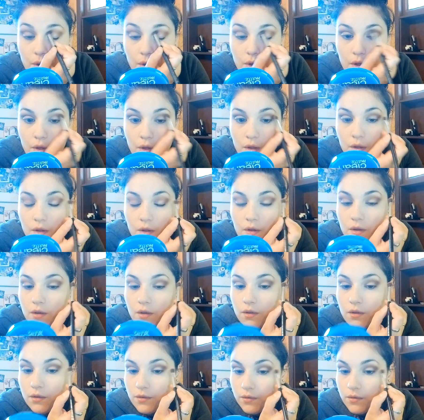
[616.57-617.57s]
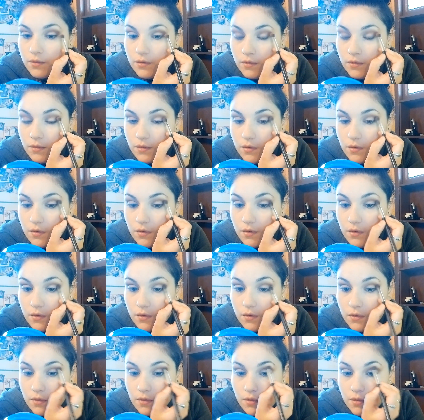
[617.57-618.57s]

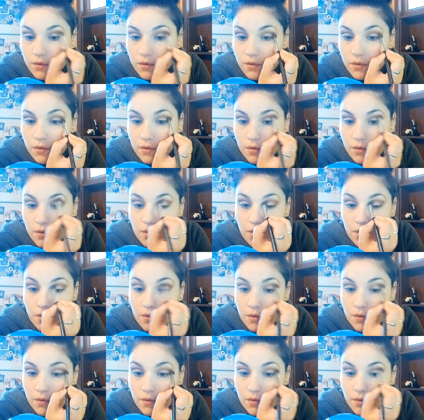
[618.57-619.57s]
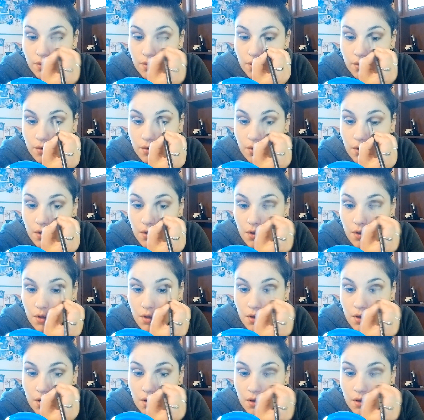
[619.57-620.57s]

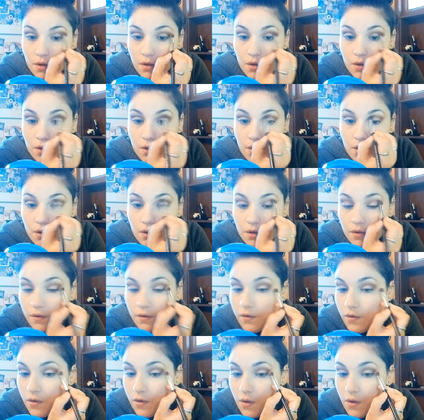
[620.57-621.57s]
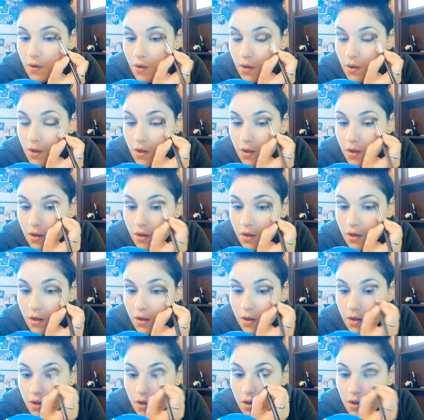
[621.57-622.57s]

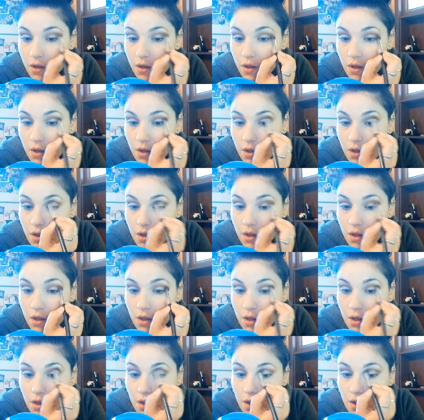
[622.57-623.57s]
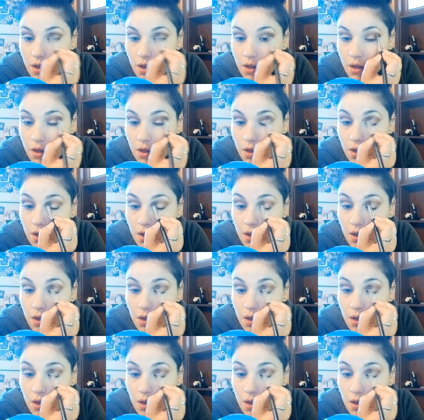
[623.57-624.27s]
Nobody speaks.